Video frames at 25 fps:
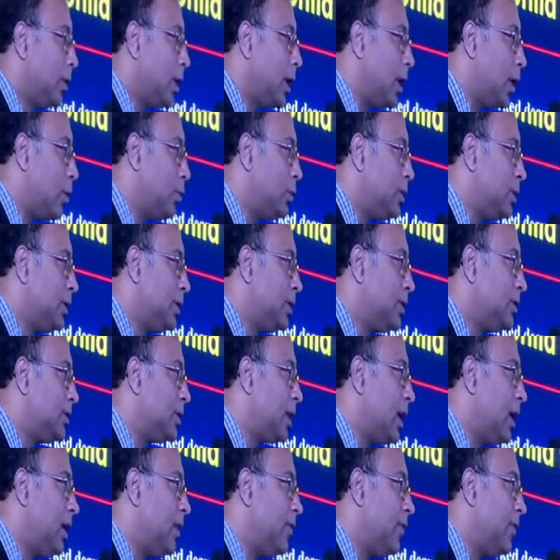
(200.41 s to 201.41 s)
How did the
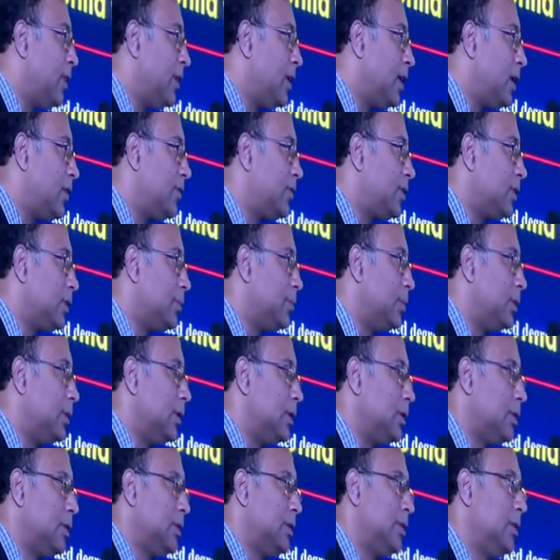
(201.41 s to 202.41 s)
child fare after
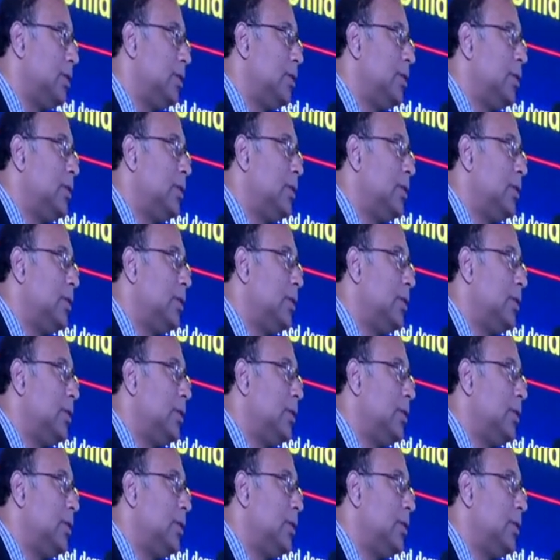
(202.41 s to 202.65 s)
birth?